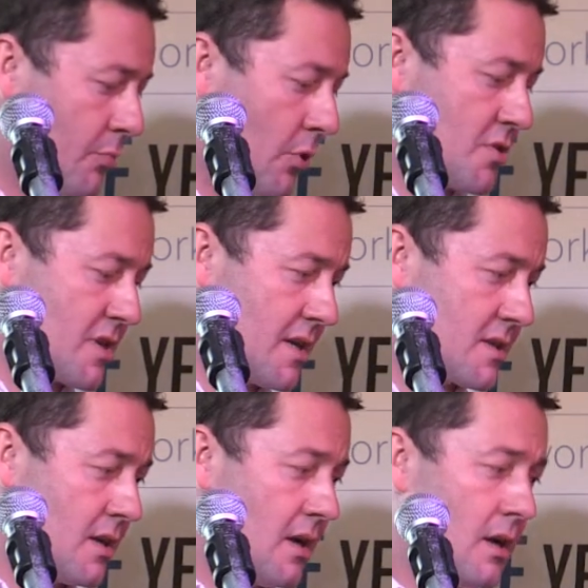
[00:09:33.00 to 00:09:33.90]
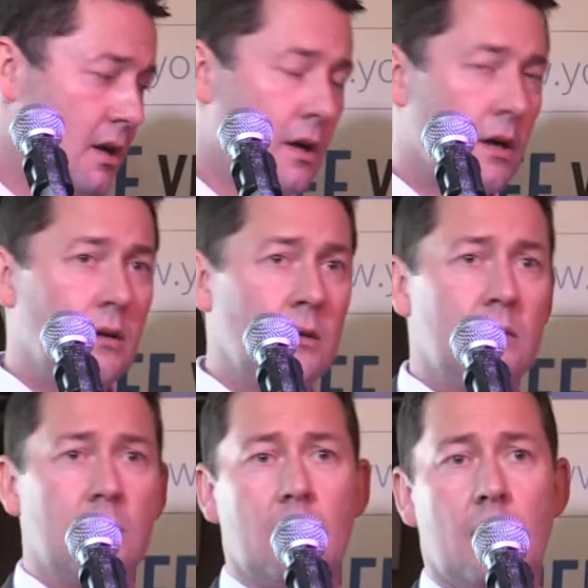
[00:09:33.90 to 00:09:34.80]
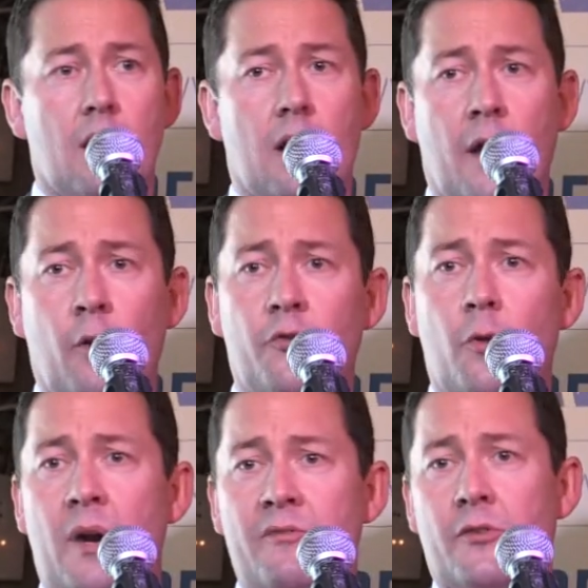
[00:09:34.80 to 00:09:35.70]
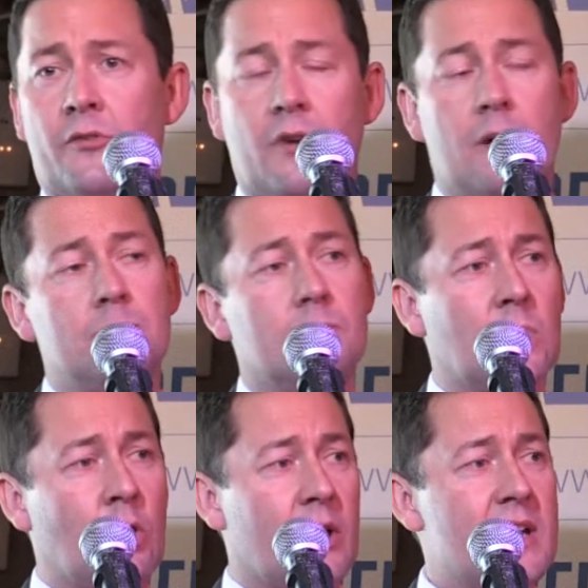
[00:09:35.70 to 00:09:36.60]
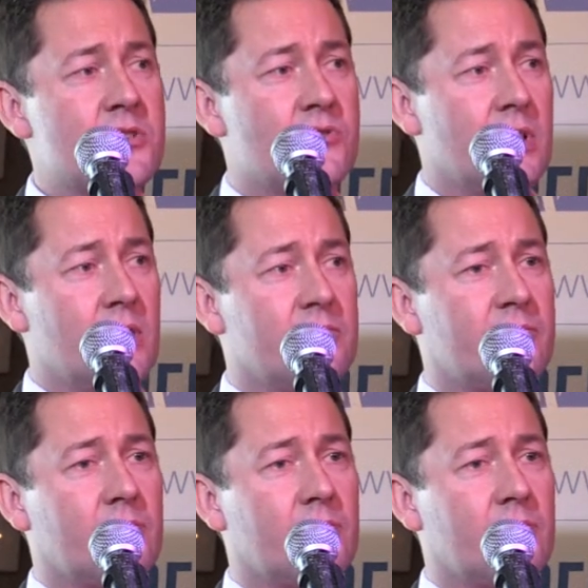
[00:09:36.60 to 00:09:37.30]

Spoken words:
process. And also Bradford's got a history